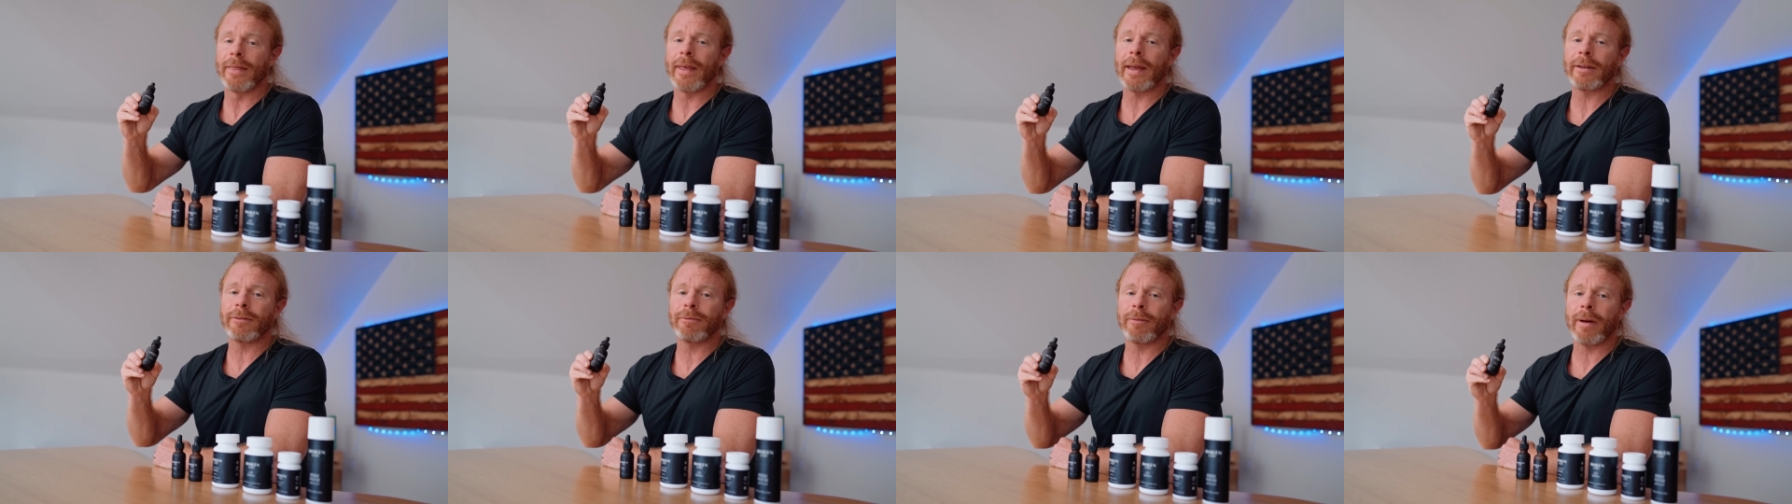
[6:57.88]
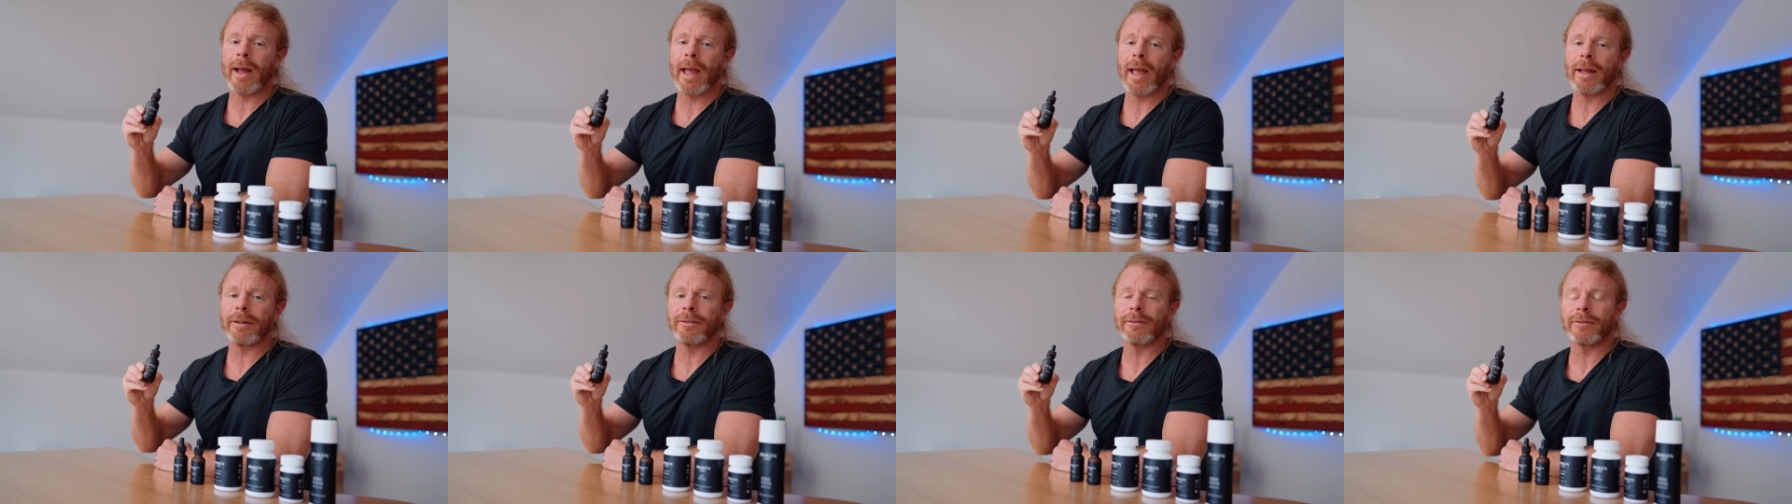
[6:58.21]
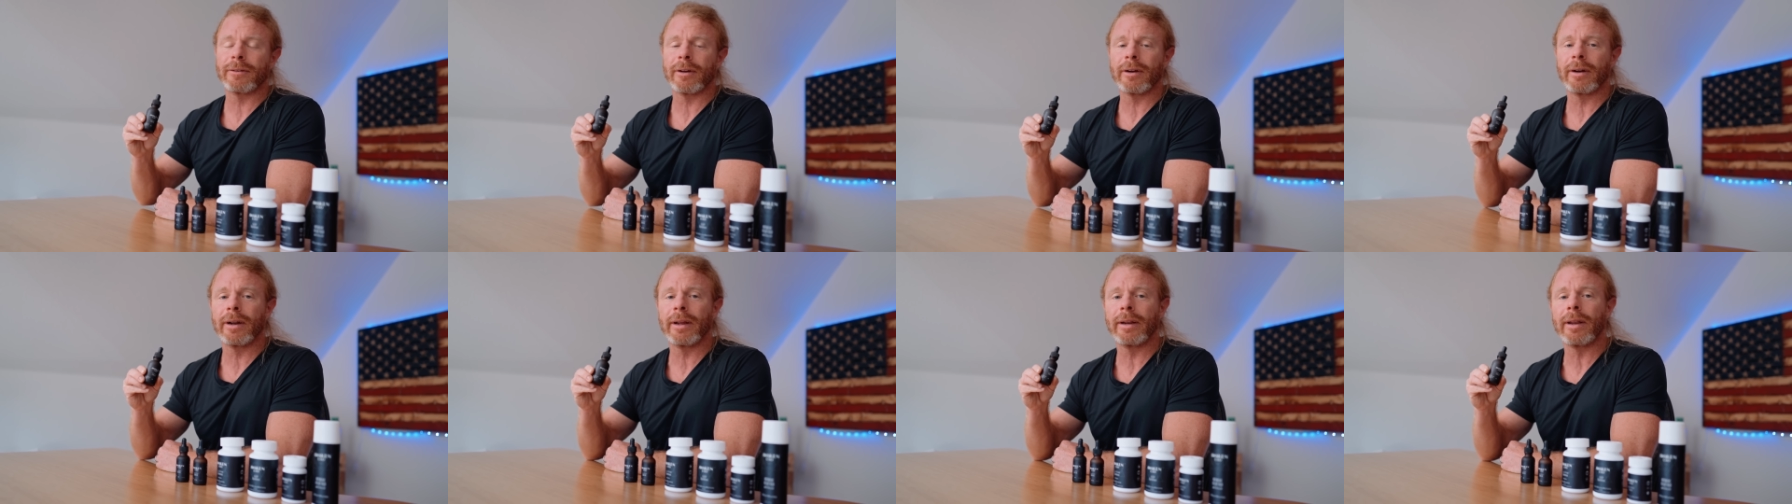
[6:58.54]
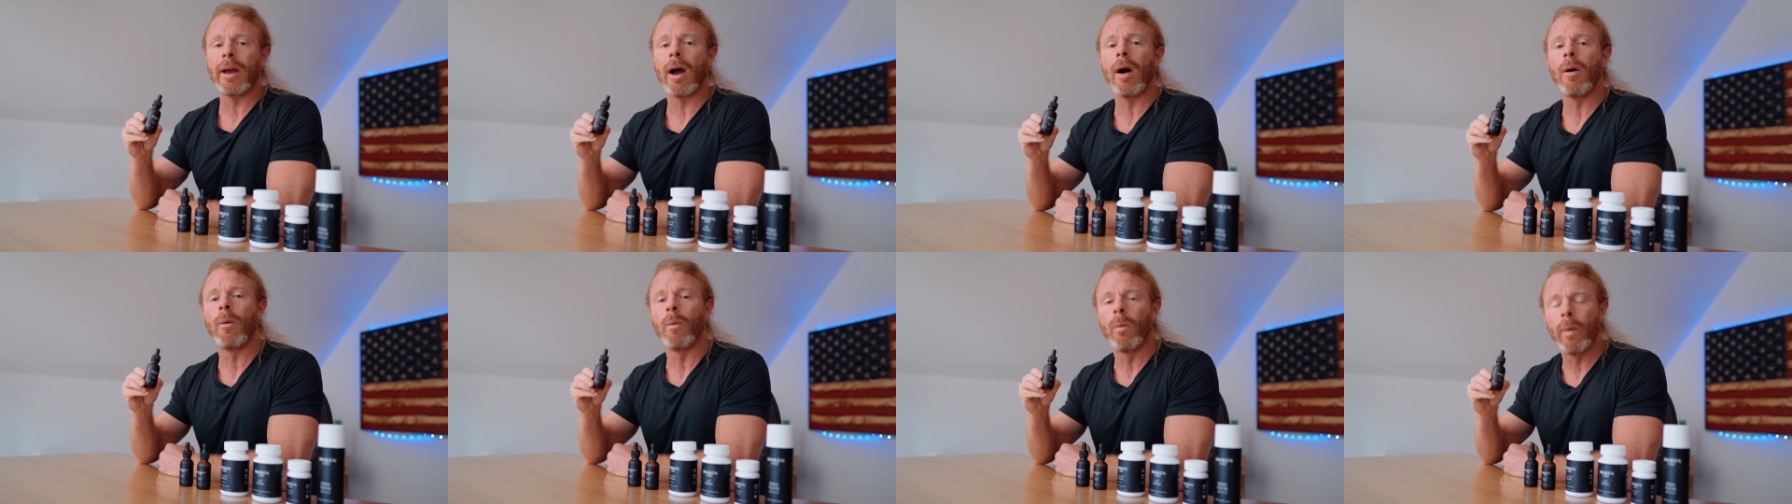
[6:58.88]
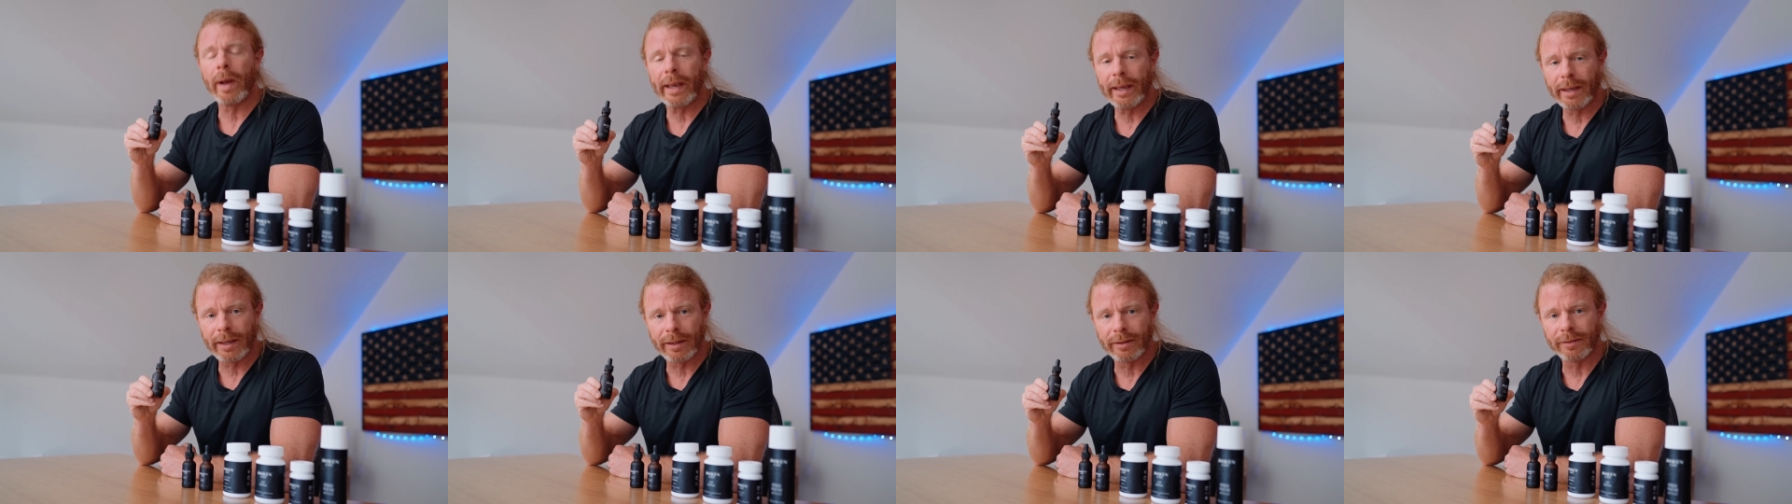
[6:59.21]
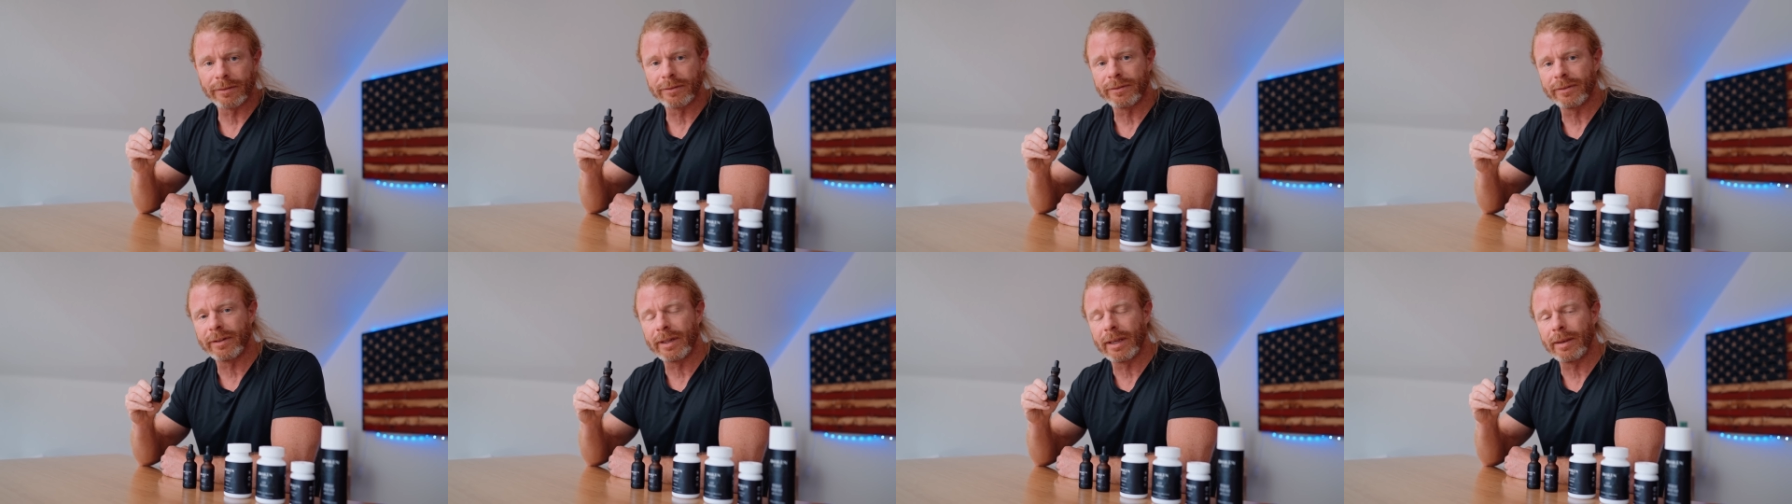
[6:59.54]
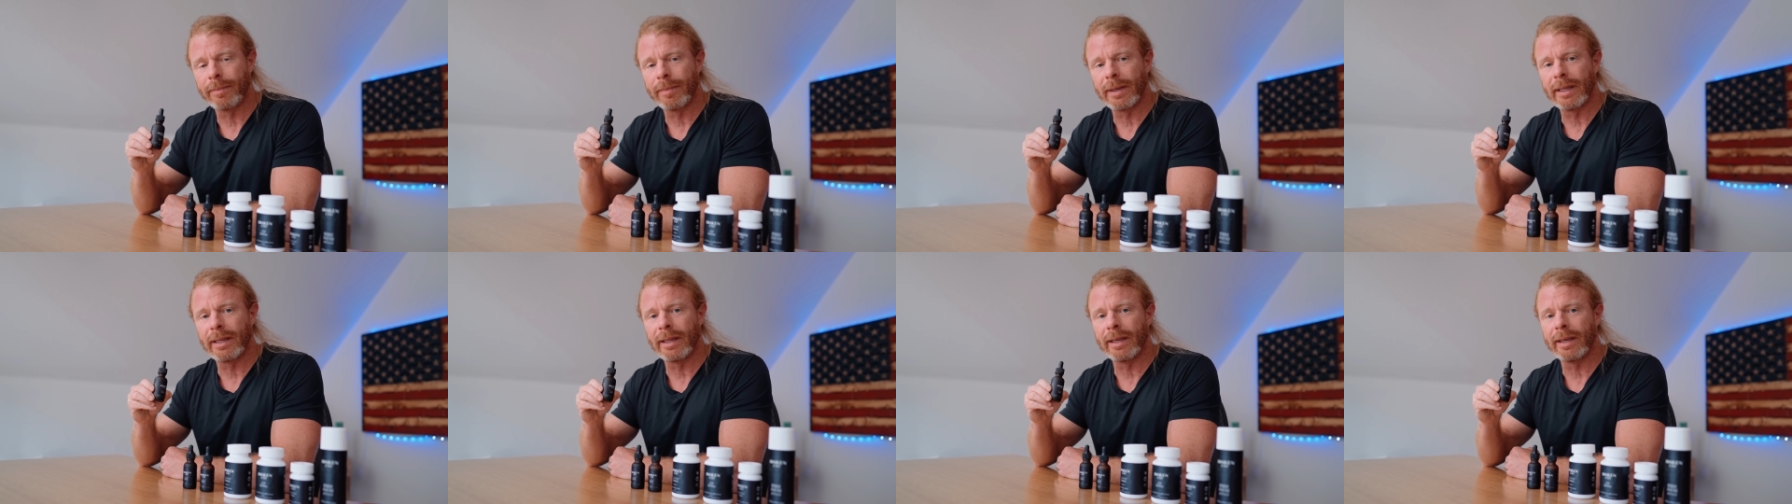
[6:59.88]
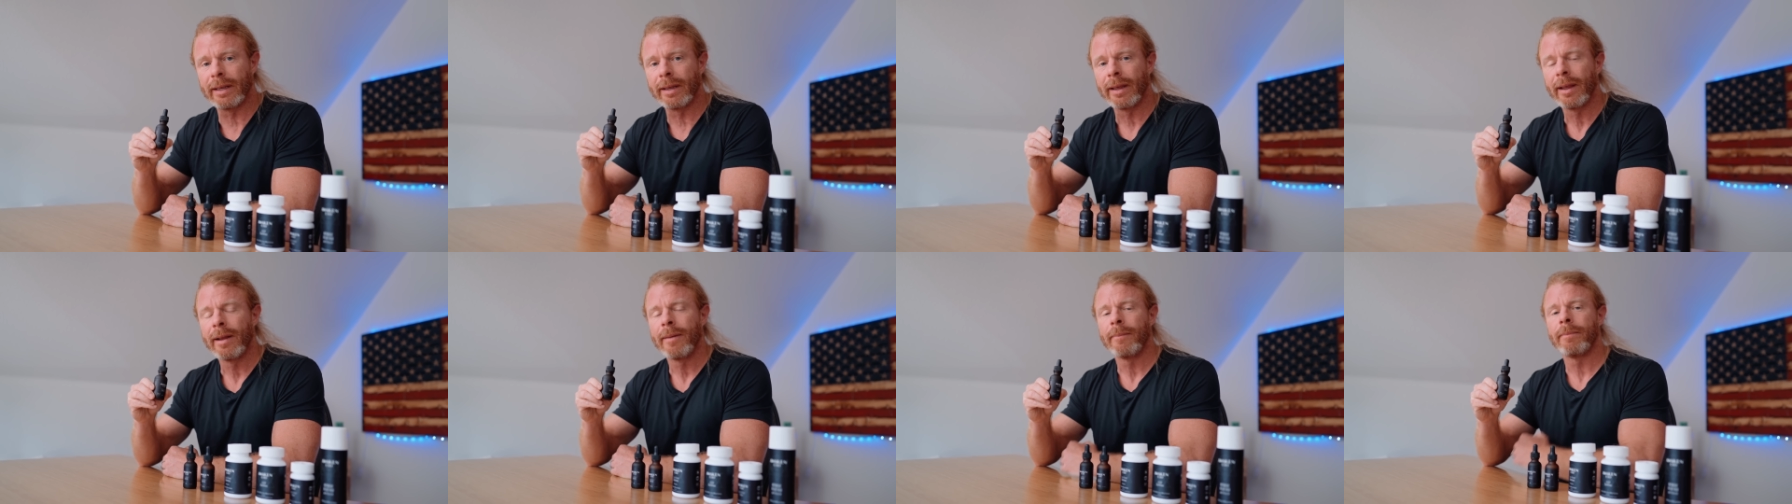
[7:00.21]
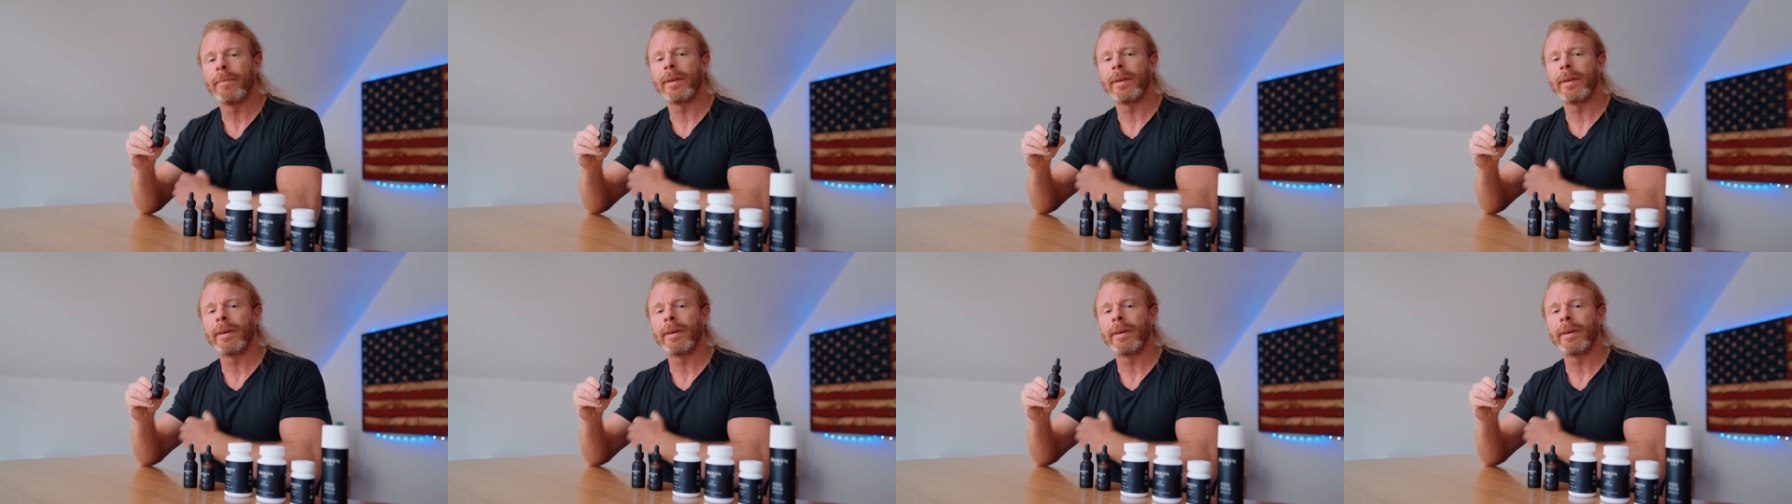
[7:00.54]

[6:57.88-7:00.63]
That's why I started Awaken CBD